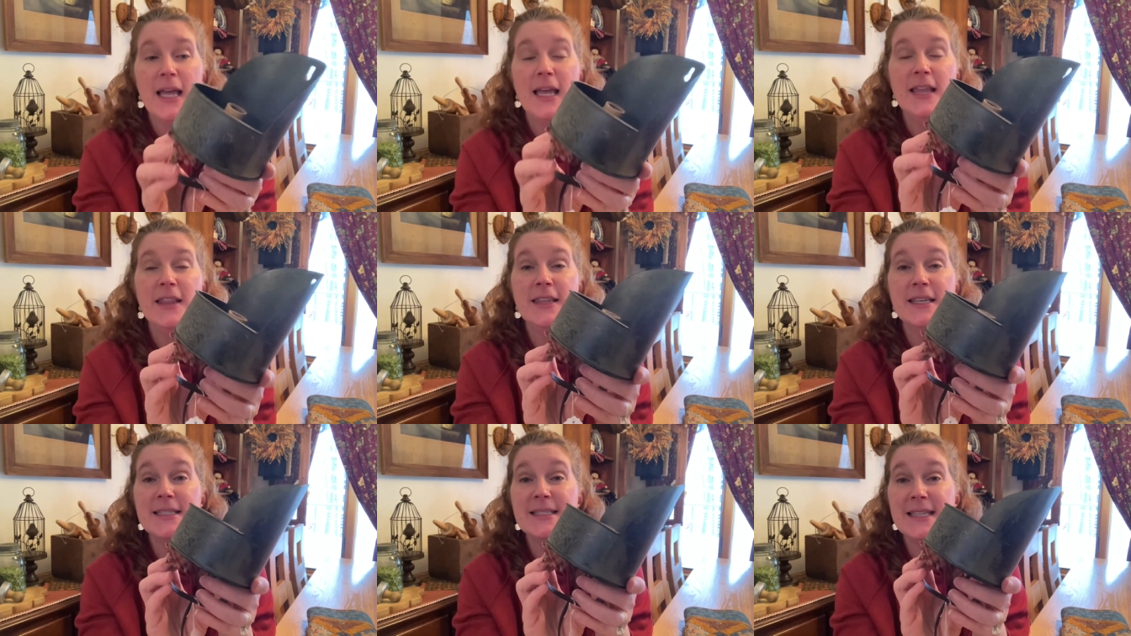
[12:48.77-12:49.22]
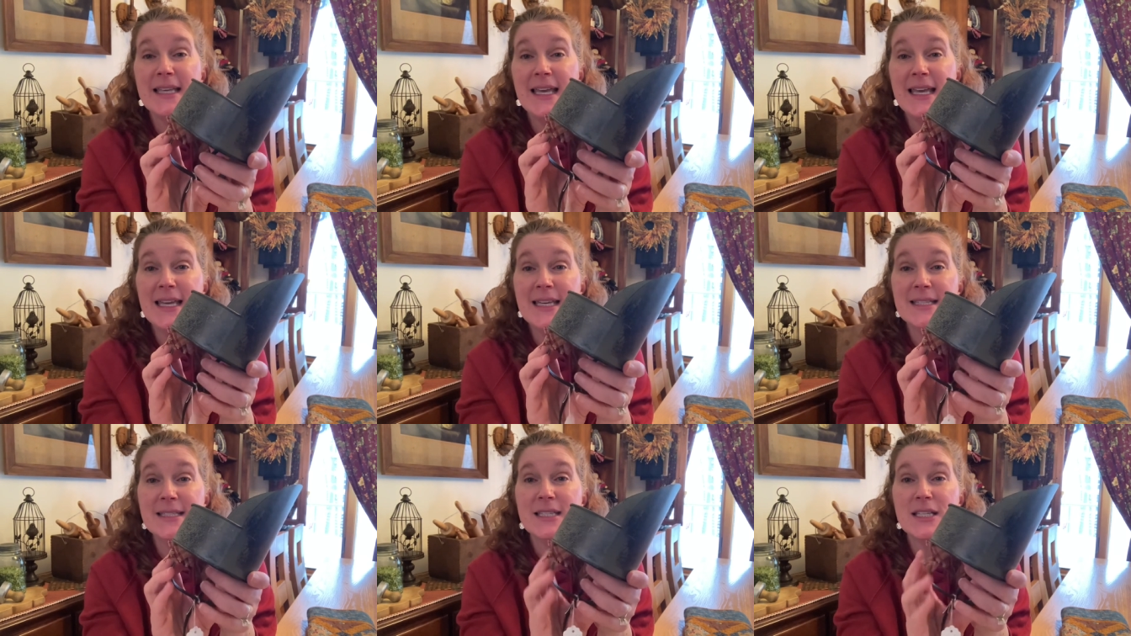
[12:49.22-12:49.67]
This
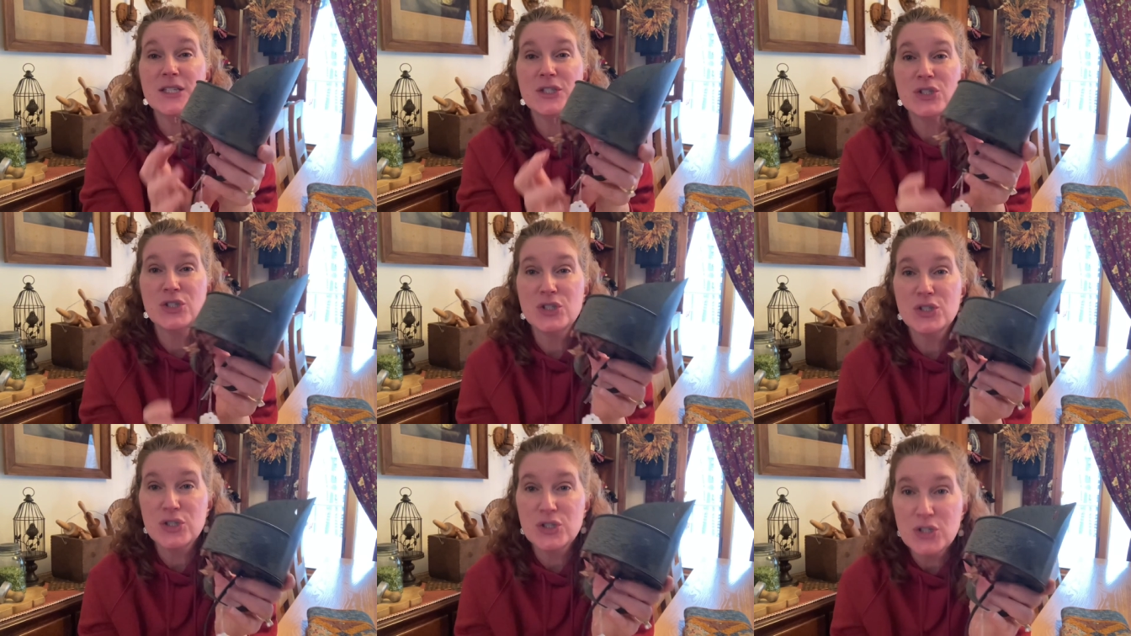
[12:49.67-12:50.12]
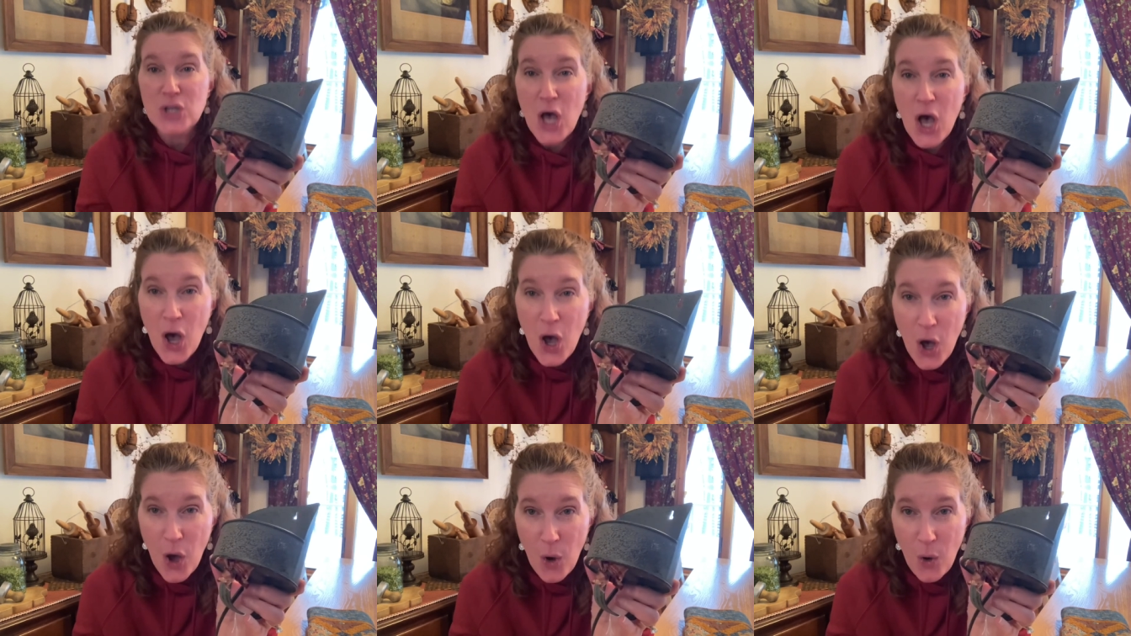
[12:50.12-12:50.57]
is
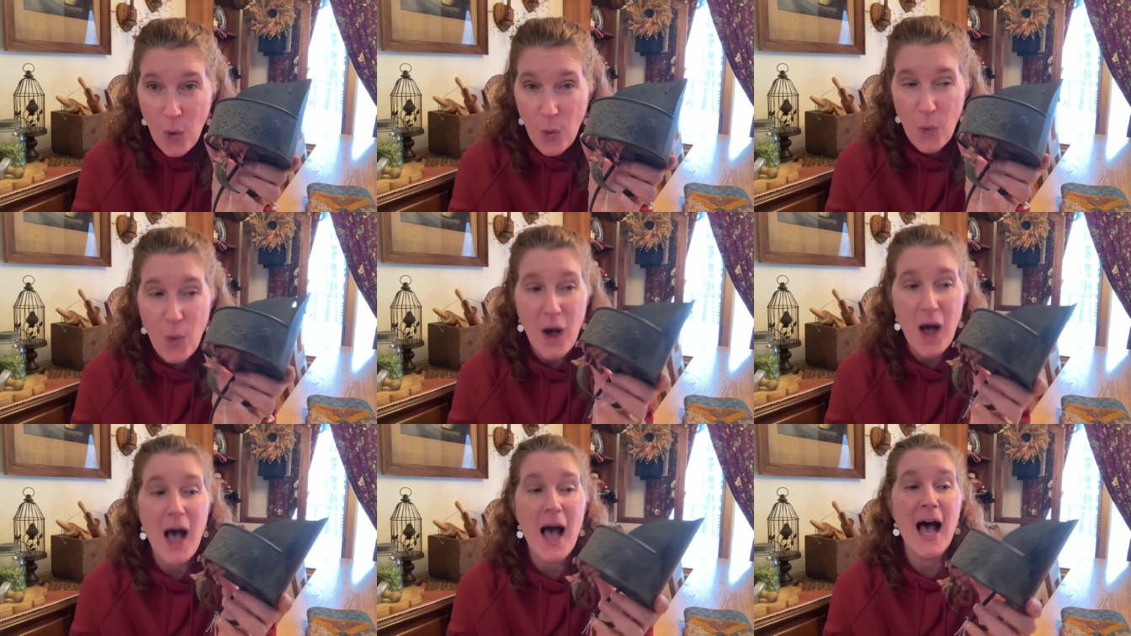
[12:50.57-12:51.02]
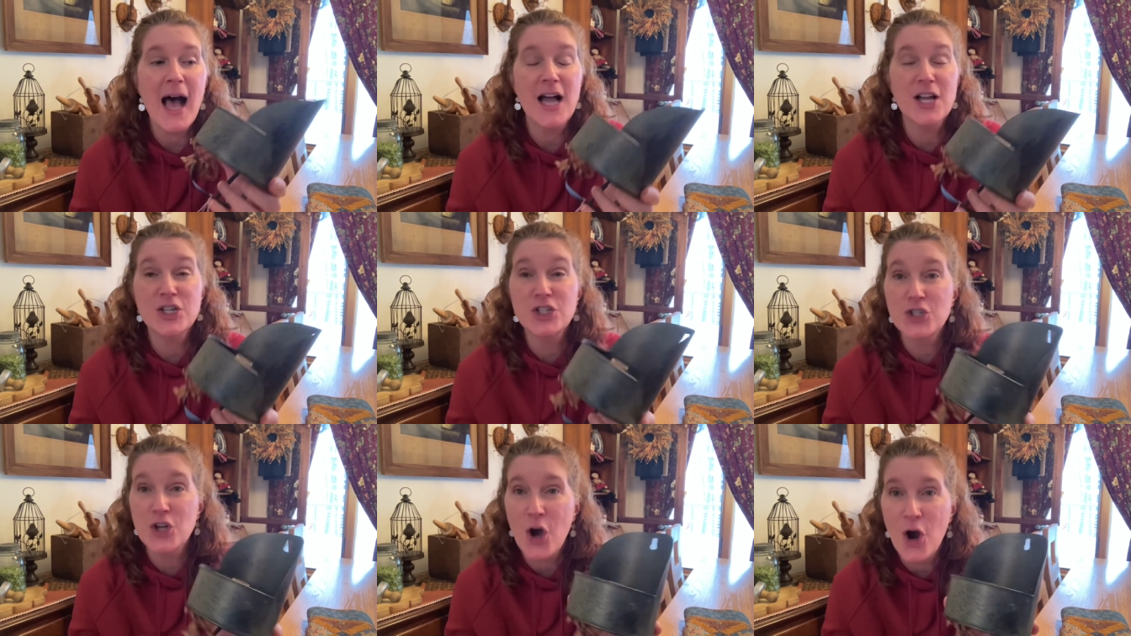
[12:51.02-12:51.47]
so
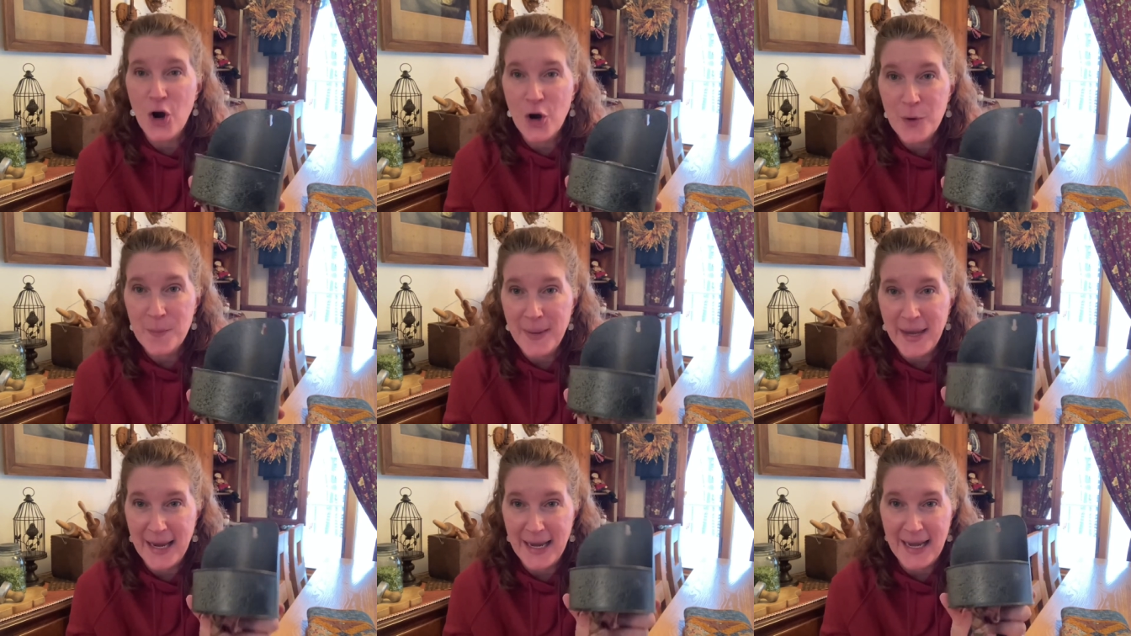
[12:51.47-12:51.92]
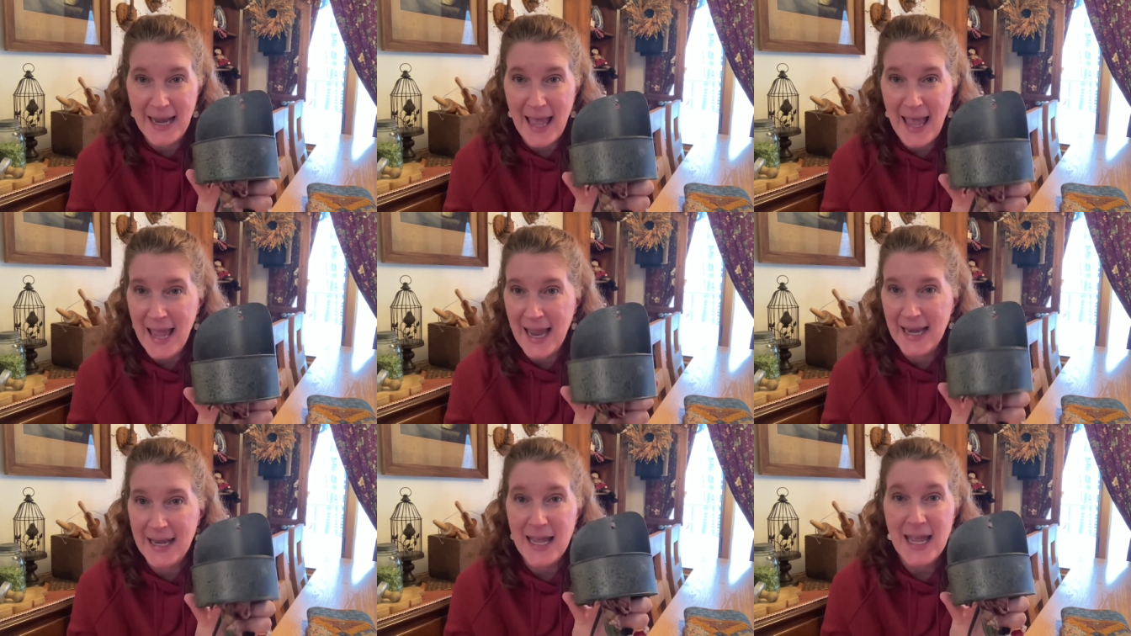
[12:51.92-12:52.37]
charming
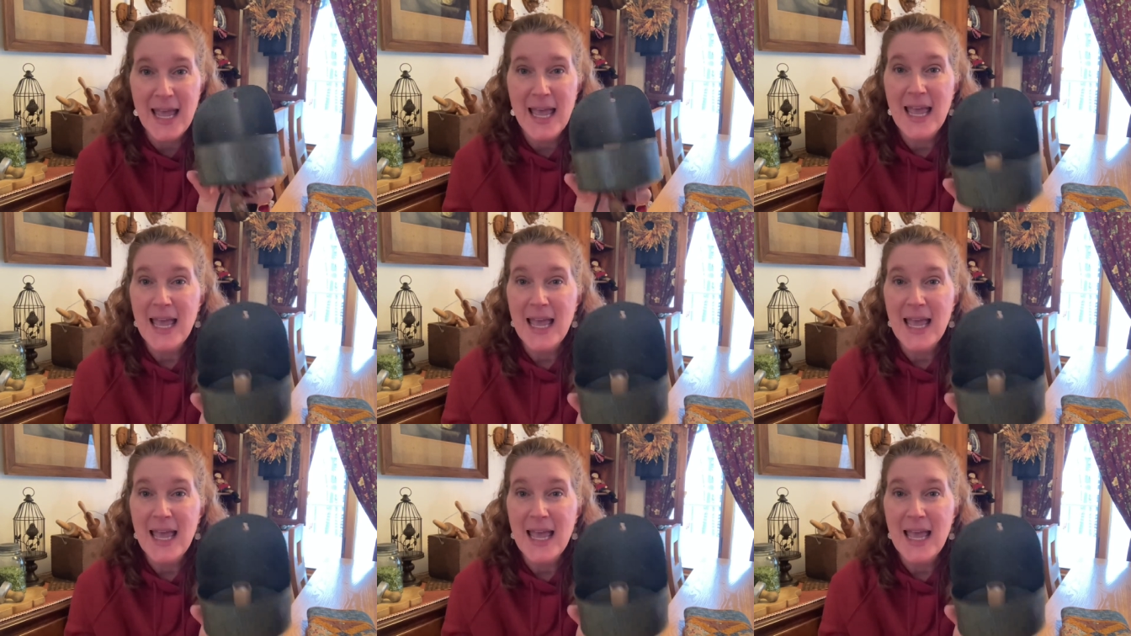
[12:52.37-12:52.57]
and